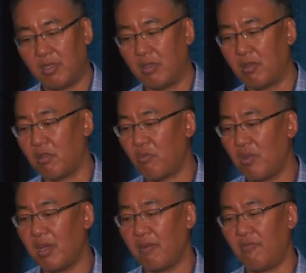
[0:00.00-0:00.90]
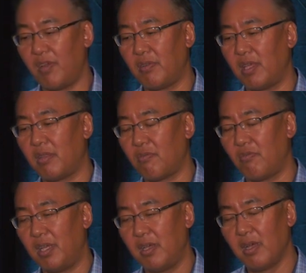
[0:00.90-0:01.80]
it to
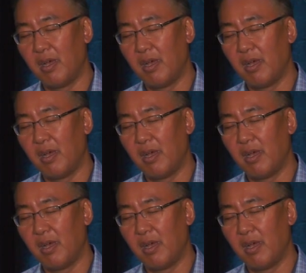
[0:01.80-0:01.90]
353